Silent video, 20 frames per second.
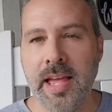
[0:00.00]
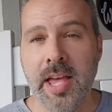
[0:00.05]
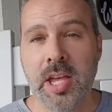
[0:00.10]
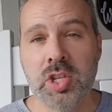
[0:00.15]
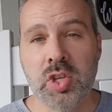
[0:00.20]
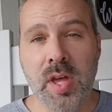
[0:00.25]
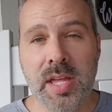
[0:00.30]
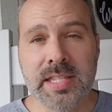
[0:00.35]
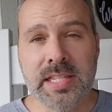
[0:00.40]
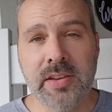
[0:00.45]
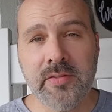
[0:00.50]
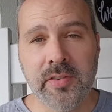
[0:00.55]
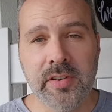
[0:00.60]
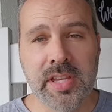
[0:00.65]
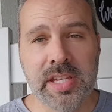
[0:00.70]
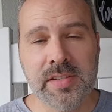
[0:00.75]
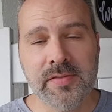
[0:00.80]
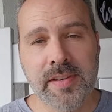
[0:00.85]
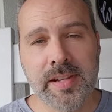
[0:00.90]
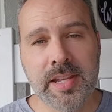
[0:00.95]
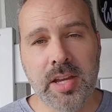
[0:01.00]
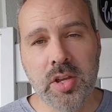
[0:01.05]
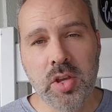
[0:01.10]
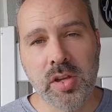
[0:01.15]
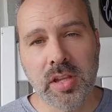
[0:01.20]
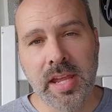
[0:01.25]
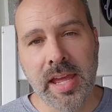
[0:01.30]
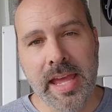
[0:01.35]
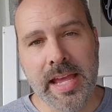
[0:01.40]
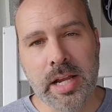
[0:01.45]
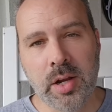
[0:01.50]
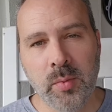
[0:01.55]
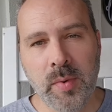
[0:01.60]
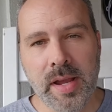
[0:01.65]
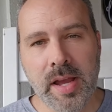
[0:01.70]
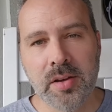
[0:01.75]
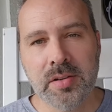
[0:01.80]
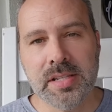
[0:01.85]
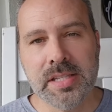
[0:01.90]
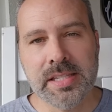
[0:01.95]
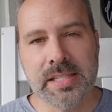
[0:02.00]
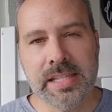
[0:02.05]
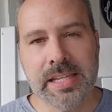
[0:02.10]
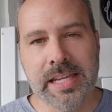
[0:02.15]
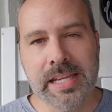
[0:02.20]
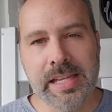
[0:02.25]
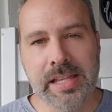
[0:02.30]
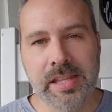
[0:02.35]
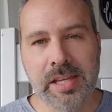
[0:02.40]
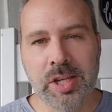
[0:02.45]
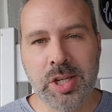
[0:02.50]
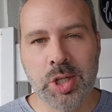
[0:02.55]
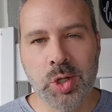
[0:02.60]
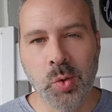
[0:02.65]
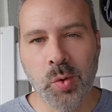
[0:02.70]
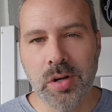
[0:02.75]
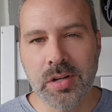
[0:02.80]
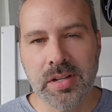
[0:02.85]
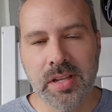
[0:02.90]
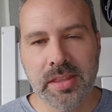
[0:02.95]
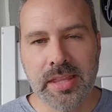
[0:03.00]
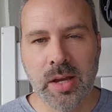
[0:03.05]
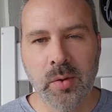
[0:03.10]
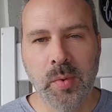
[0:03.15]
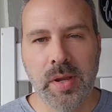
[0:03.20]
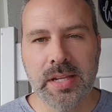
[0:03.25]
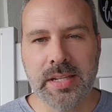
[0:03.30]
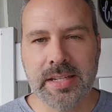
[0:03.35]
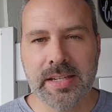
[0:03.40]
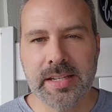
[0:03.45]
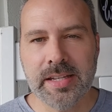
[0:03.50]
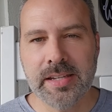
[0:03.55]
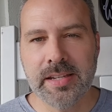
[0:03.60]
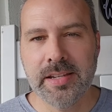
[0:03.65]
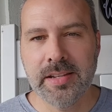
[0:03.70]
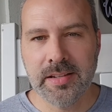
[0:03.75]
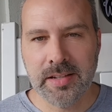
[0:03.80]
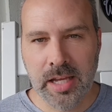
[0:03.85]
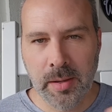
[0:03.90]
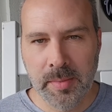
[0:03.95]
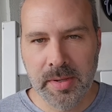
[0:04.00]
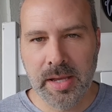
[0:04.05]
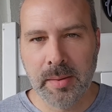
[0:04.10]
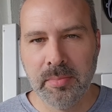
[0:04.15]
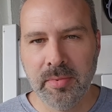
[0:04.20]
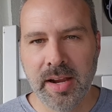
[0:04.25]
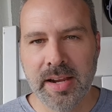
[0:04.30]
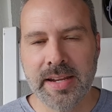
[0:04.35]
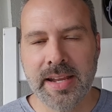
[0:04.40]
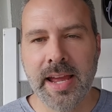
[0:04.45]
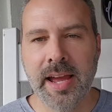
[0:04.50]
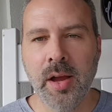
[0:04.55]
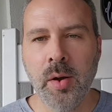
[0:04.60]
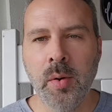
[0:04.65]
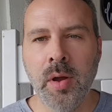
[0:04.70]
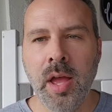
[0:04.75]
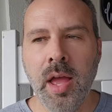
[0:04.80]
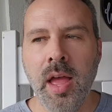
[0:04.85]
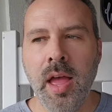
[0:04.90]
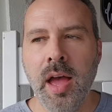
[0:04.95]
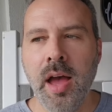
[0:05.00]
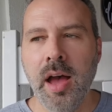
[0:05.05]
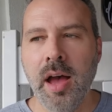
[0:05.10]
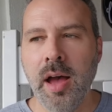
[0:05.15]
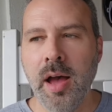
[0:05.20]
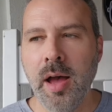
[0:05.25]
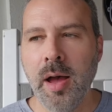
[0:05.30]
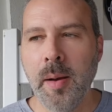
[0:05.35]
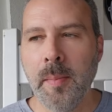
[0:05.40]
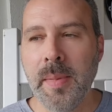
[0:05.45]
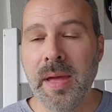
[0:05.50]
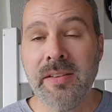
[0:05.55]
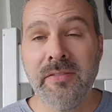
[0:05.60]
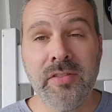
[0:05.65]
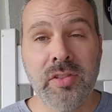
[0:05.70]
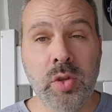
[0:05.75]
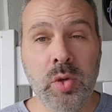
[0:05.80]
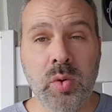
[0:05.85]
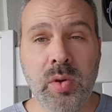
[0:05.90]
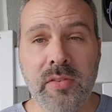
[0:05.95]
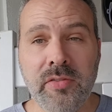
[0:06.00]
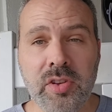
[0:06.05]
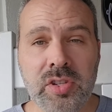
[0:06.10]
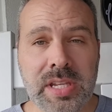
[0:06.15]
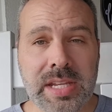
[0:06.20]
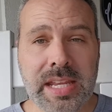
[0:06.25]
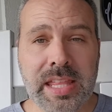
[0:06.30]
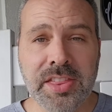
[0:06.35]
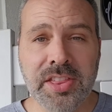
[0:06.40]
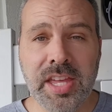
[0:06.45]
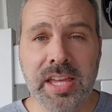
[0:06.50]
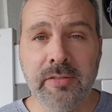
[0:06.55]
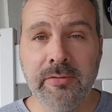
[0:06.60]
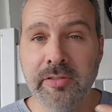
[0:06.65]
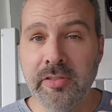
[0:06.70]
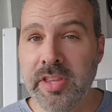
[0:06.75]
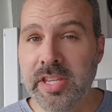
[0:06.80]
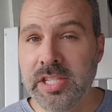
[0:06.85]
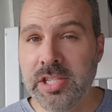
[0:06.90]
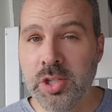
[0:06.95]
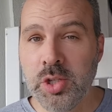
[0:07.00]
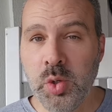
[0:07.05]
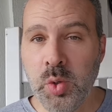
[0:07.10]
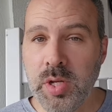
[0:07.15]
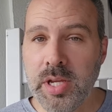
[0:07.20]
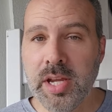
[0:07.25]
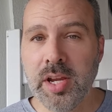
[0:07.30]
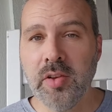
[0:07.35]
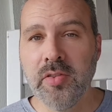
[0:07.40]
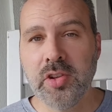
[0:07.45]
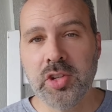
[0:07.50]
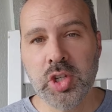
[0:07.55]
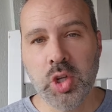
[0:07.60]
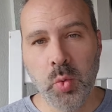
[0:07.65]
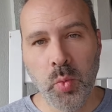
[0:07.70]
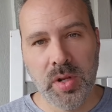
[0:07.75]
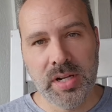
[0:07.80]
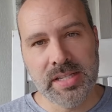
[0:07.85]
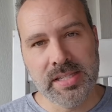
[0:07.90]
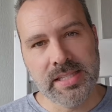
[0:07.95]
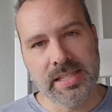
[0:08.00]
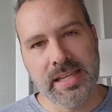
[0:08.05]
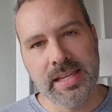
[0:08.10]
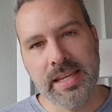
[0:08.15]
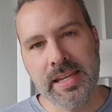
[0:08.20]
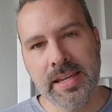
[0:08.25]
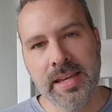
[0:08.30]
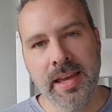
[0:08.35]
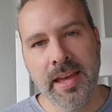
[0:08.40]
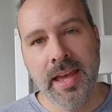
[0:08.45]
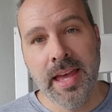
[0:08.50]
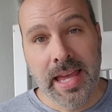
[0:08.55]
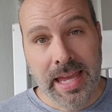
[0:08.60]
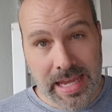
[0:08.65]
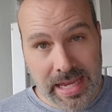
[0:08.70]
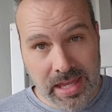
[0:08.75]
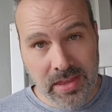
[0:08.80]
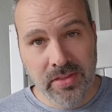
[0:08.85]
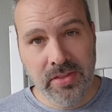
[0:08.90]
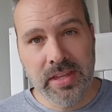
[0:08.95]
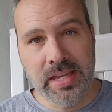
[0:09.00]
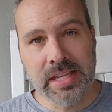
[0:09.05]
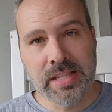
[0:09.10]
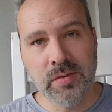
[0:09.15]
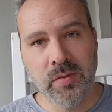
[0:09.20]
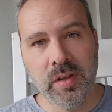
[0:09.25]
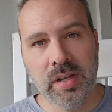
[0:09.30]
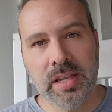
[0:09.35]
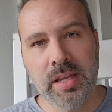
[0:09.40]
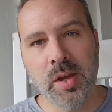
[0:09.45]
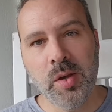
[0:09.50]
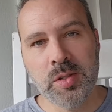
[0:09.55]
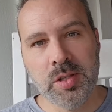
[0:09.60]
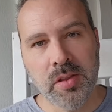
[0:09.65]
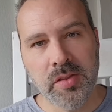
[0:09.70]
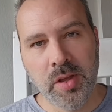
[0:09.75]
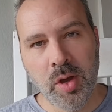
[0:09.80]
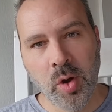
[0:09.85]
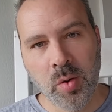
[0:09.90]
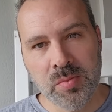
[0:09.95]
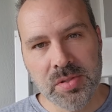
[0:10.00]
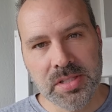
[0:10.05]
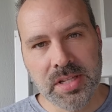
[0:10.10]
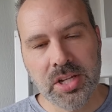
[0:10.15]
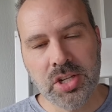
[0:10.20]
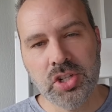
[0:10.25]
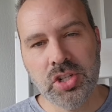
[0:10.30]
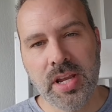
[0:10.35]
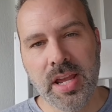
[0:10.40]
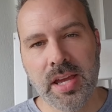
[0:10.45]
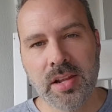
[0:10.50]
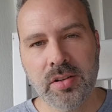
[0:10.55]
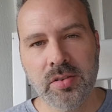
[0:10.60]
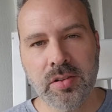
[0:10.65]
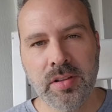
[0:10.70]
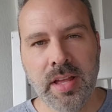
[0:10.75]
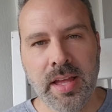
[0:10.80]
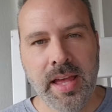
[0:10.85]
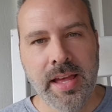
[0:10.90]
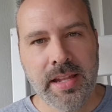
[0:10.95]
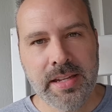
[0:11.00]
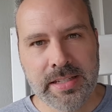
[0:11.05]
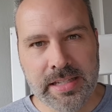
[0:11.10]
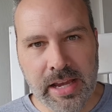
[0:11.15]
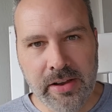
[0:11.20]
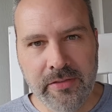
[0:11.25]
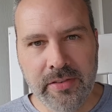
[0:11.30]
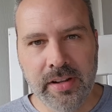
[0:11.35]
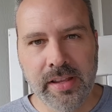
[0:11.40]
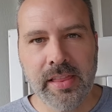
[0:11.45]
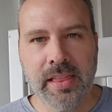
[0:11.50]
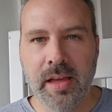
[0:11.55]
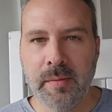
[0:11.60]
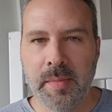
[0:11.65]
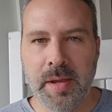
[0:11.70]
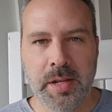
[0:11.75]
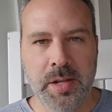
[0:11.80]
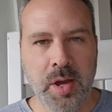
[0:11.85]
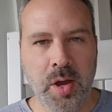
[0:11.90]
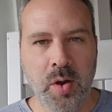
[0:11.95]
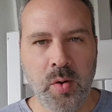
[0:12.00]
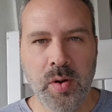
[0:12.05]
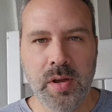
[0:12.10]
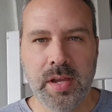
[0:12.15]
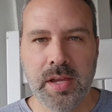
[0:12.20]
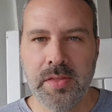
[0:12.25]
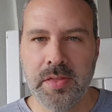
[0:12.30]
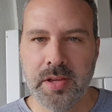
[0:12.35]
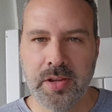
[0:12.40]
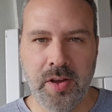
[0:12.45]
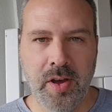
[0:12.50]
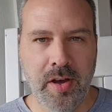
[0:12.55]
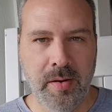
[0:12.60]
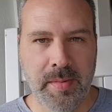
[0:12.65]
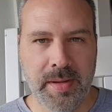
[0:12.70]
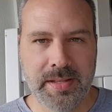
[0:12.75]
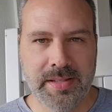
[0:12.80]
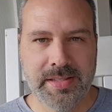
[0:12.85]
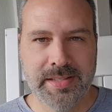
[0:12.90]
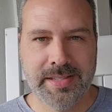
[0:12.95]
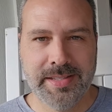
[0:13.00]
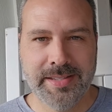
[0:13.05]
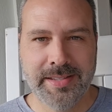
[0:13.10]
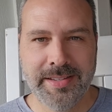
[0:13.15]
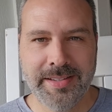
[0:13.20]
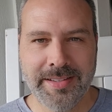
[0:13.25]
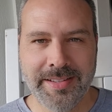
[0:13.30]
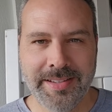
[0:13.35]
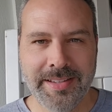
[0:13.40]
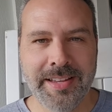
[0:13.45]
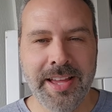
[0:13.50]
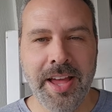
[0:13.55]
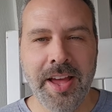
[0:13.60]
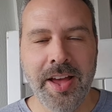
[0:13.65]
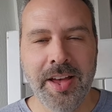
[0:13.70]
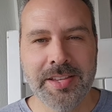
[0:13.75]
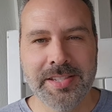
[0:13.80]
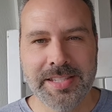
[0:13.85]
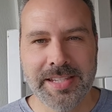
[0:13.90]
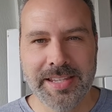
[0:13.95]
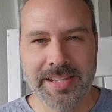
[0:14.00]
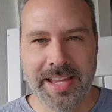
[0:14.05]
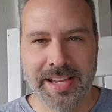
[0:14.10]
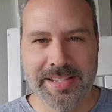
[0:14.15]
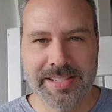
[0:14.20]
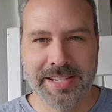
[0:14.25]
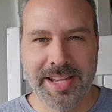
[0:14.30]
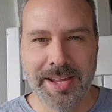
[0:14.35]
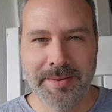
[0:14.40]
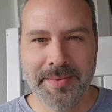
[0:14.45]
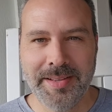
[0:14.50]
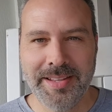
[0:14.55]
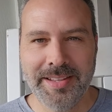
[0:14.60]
So that's it for this video. You can hang around to see the short that we did coming up right now. And if there's anything for this new year that you want to see in these videos on the Homestead channel, definitely let me know in the comments. I'll see you next time.